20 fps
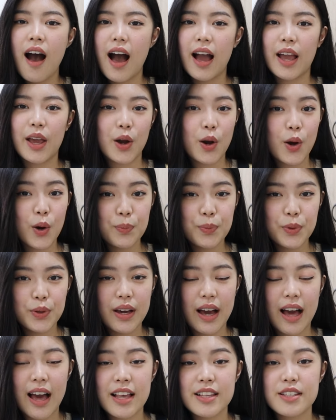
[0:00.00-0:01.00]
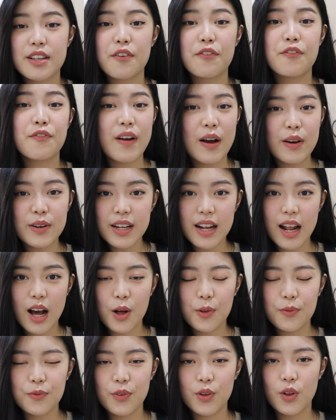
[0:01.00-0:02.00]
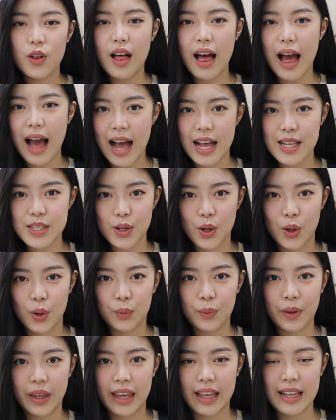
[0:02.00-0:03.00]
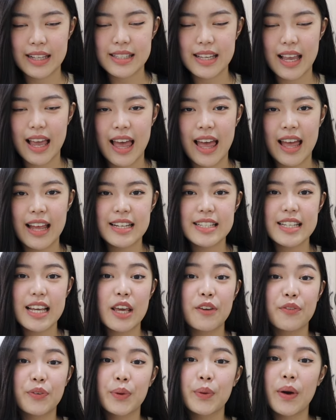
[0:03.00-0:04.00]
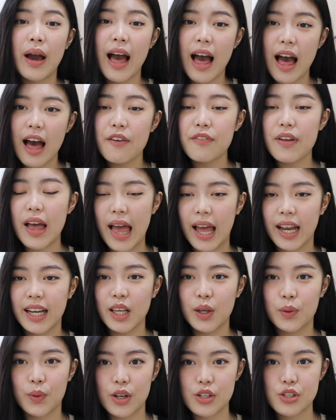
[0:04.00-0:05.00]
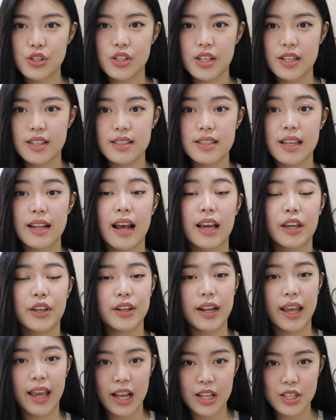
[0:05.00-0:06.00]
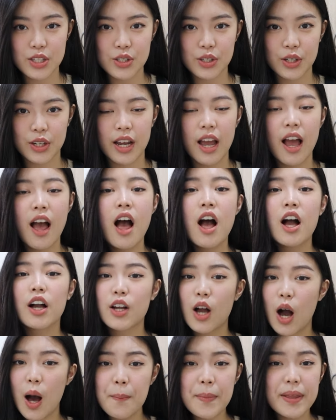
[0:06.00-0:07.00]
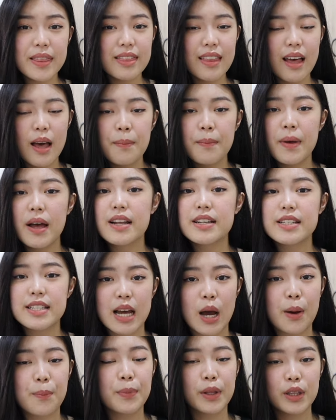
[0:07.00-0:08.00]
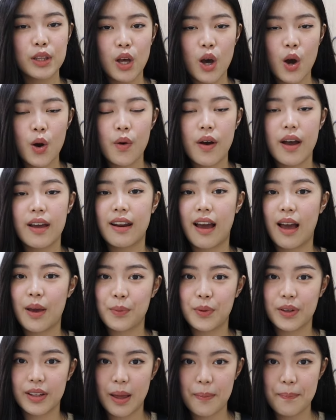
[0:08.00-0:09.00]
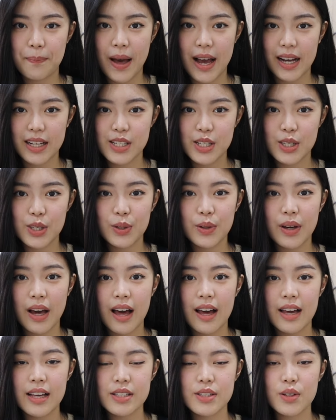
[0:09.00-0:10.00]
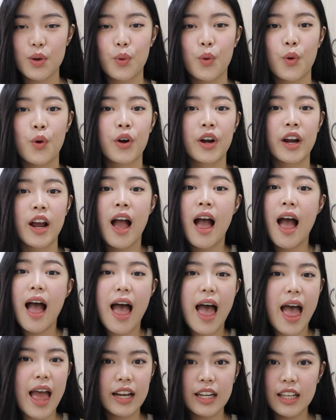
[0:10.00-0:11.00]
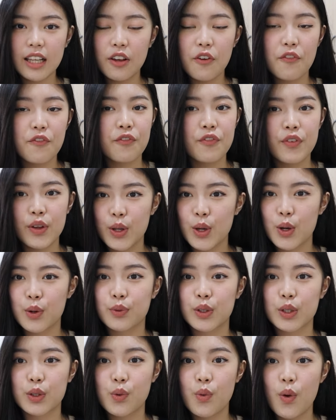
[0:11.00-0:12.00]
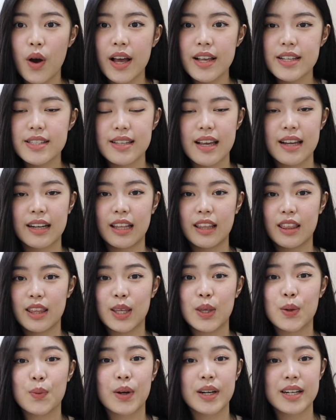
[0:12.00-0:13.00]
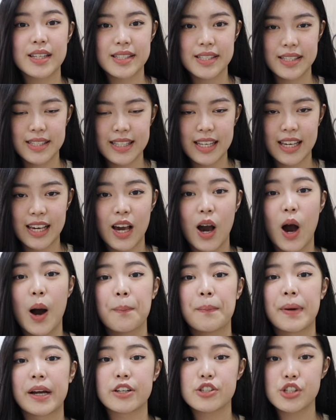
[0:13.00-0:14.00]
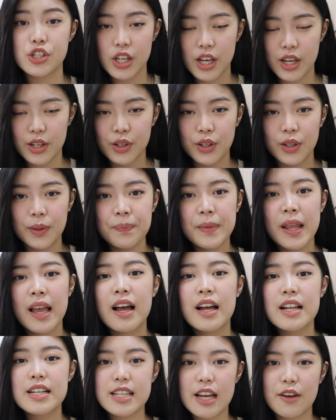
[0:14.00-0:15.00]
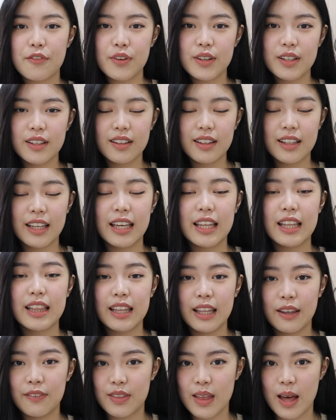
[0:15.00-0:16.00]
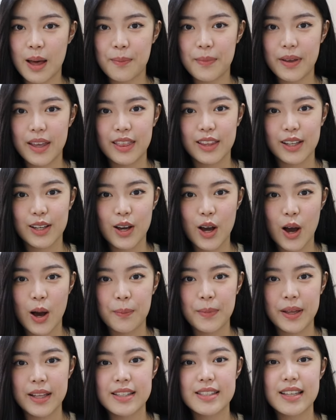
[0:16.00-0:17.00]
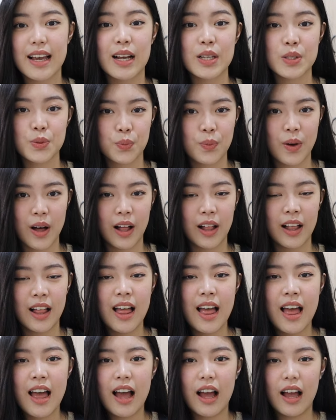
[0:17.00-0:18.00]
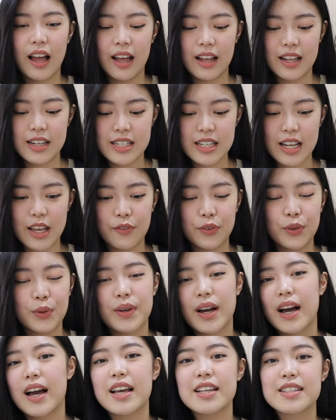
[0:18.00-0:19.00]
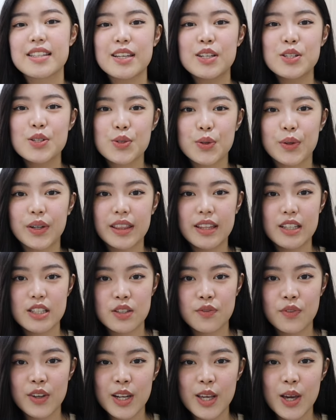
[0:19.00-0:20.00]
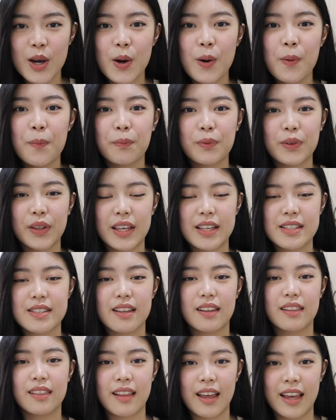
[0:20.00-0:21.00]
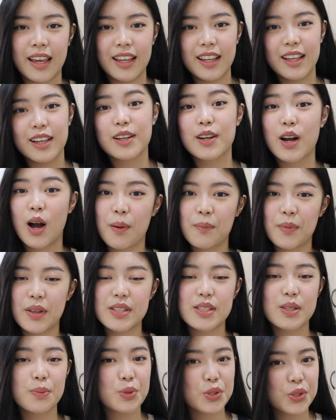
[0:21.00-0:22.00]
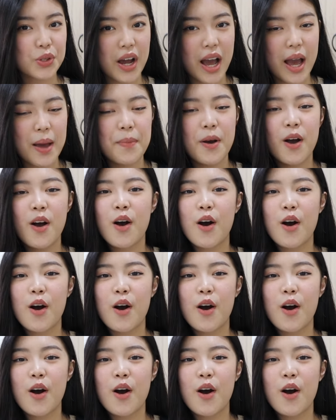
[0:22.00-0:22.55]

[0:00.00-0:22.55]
I hope you guys found it helpful as always, and if you have any questions that I could answer, comment them down below and I will get back to you guys, or any video requests, anything you want to see on my channel, definitely leave them in the comments as well. And if you guys enjoyed this video, please like, comment, subscribe,